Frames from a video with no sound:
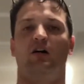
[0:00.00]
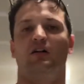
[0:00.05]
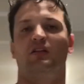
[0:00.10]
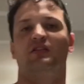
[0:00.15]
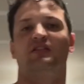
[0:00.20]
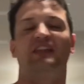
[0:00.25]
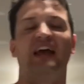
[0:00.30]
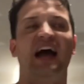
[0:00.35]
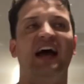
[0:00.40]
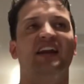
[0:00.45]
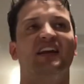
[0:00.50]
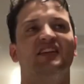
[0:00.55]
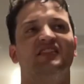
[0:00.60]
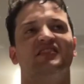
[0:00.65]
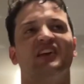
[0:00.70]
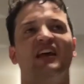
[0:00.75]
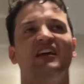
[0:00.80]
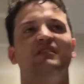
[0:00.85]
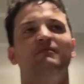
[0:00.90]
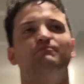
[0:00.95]
That is
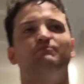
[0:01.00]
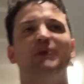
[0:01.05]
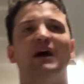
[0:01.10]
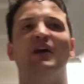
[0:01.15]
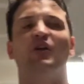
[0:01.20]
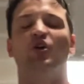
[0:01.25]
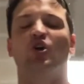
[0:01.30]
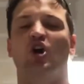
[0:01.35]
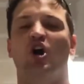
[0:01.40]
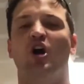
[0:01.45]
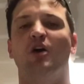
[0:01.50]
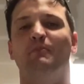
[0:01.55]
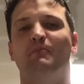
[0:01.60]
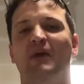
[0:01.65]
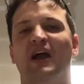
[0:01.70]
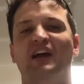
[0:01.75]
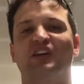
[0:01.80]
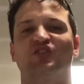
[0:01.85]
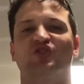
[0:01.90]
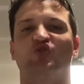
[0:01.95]
a better
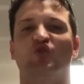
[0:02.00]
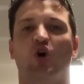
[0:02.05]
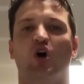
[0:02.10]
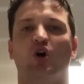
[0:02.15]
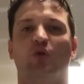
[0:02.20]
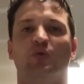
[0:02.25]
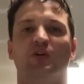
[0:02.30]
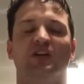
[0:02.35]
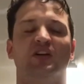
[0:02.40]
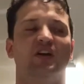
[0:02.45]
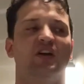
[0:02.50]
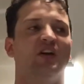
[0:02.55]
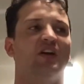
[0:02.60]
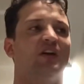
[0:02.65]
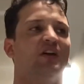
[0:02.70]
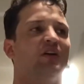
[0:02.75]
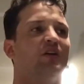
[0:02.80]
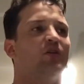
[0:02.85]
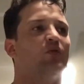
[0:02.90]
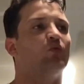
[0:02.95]
comeback story.
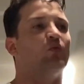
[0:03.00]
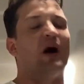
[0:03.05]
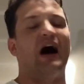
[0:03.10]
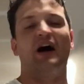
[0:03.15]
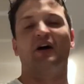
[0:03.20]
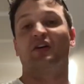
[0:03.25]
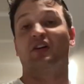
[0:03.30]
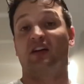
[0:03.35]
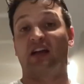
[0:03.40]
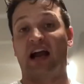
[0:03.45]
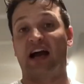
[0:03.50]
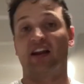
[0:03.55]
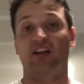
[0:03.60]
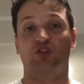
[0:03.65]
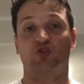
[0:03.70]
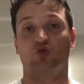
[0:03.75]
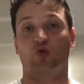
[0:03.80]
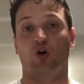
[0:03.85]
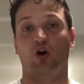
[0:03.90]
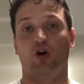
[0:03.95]
Wilder got
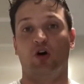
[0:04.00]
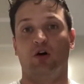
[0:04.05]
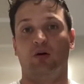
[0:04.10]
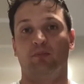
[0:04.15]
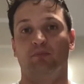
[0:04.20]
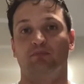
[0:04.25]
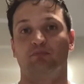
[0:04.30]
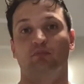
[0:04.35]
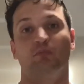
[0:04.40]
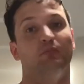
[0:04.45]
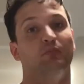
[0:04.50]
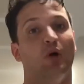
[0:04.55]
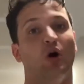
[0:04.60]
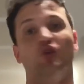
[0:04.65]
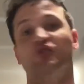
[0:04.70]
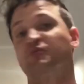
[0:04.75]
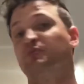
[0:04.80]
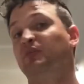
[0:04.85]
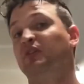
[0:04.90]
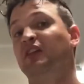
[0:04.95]
a draw.
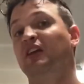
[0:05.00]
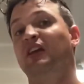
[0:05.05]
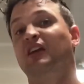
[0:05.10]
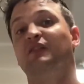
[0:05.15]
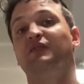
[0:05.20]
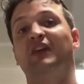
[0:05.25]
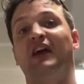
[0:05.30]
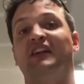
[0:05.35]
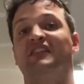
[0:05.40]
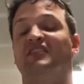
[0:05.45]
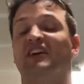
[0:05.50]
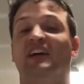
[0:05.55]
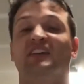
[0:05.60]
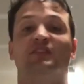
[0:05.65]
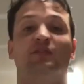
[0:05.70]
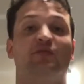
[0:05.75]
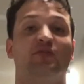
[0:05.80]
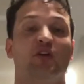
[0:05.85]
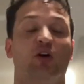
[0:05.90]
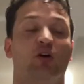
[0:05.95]
Most believe that
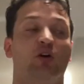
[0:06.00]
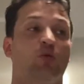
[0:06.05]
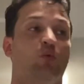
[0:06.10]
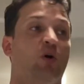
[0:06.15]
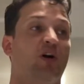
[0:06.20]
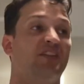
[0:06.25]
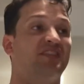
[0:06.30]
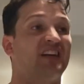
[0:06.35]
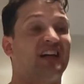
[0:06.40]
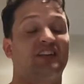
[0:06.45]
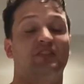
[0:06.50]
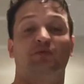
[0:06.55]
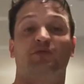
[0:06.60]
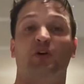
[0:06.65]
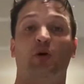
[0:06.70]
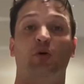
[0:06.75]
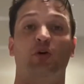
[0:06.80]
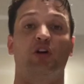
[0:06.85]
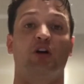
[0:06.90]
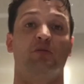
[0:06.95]
Tyson Fury won. Tyson
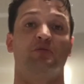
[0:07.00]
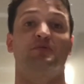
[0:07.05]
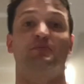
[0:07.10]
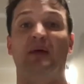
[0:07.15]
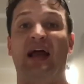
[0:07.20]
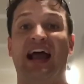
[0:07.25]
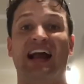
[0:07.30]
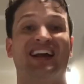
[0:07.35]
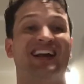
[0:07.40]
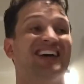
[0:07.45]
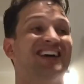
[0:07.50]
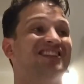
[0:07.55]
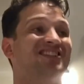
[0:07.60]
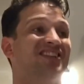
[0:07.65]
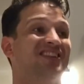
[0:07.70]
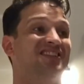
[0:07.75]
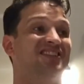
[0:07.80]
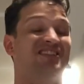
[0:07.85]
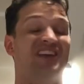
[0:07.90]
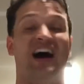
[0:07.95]
Fury comes back
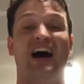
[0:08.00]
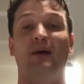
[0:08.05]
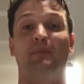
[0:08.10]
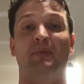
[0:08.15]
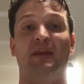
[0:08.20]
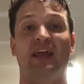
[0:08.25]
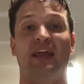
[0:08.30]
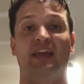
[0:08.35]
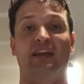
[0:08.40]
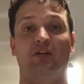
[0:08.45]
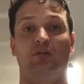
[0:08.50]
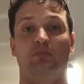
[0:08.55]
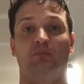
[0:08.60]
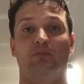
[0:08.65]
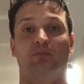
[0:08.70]
to dominate him